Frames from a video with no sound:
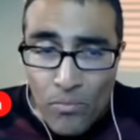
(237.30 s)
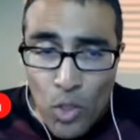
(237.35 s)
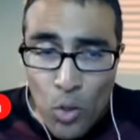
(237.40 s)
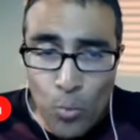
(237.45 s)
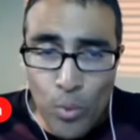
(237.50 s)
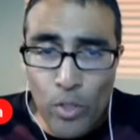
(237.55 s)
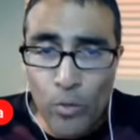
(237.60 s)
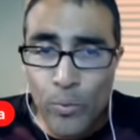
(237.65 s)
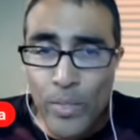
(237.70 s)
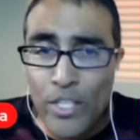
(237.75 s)

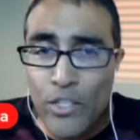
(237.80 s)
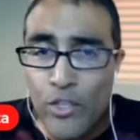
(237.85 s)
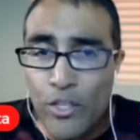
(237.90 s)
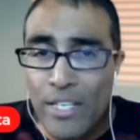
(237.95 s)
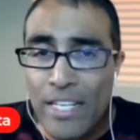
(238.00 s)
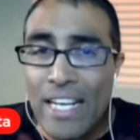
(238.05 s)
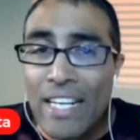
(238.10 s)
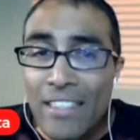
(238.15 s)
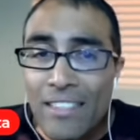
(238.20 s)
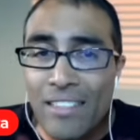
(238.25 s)
with Richard
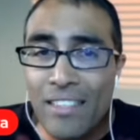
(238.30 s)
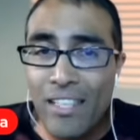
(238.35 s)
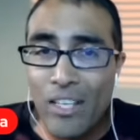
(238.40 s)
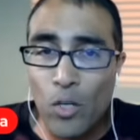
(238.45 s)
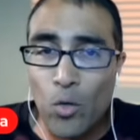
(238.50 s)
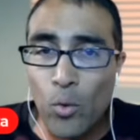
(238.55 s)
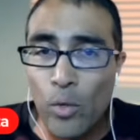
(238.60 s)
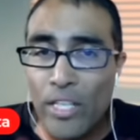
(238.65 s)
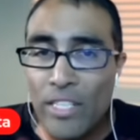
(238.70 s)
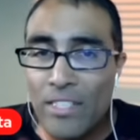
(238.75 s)
Nixon,
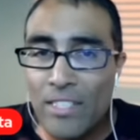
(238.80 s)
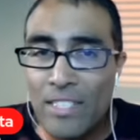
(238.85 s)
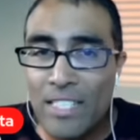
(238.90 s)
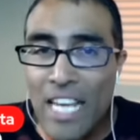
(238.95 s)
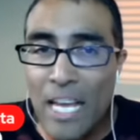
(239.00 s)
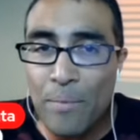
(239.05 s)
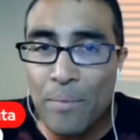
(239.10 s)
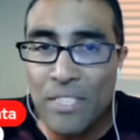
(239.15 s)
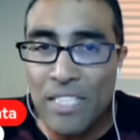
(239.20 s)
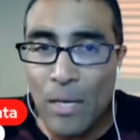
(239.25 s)
according to
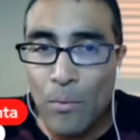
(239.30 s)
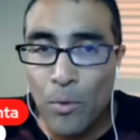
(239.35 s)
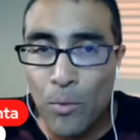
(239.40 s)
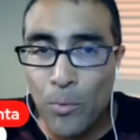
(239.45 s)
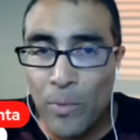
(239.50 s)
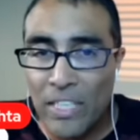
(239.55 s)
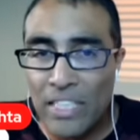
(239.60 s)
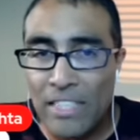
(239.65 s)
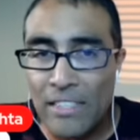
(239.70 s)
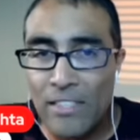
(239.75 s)
tapes that were
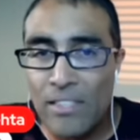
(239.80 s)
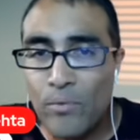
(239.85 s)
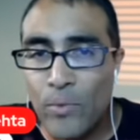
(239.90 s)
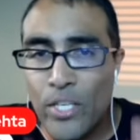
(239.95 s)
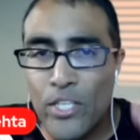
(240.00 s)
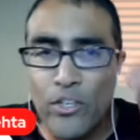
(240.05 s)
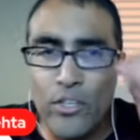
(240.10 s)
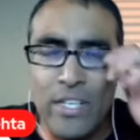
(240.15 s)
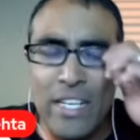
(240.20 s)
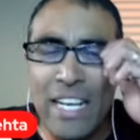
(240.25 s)
released.
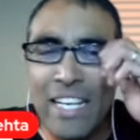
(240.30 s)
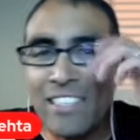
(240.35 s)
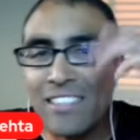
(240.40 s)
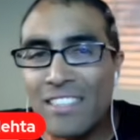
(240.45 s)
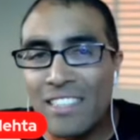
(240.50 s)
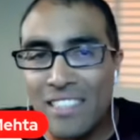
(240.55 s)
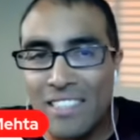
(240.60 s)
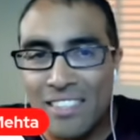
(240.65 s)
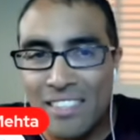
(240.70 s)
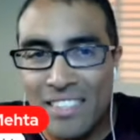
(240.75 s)
Richard
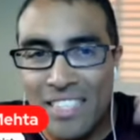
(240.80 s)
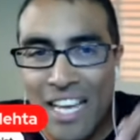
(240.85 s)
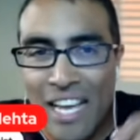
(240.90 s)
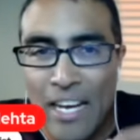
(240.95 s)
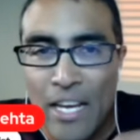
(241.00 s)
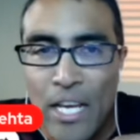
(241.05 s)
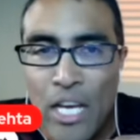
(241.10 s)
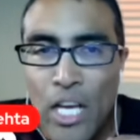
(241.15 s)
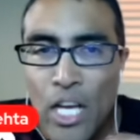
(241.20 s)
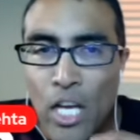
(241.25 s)
Nixon
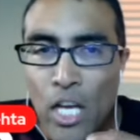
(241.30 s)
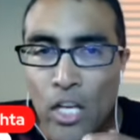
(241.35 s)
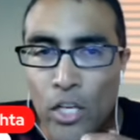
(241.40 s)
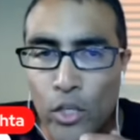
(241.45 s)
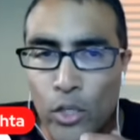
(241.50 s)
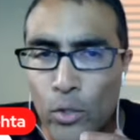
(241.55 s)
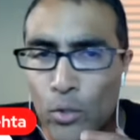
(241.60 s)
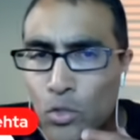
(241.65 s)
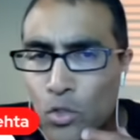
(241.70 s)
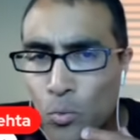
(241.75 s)
said,
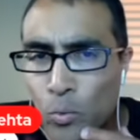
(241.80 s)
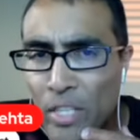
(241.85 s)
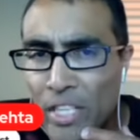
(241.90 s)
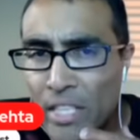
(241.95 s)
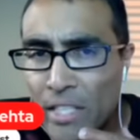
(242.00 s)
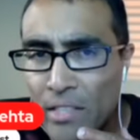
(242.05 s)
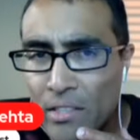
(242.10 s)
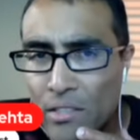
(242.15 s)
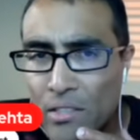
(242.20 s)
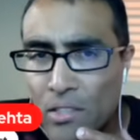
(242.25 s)
Newsweek is